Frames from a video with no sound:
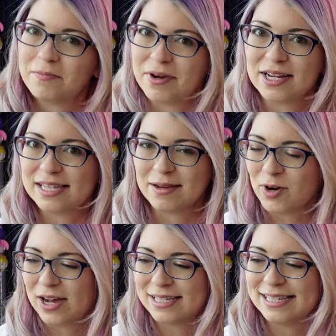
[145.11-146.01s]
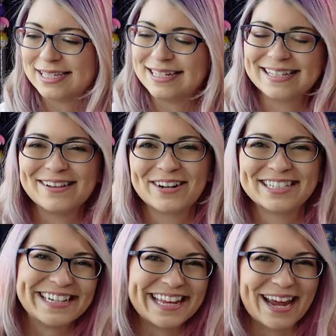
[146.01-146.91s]
unboxing process and see where
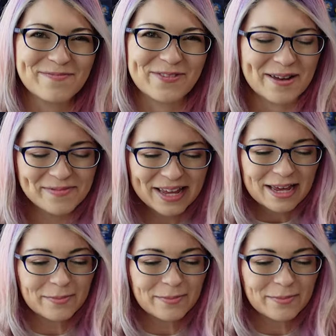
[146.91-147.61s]
she came from.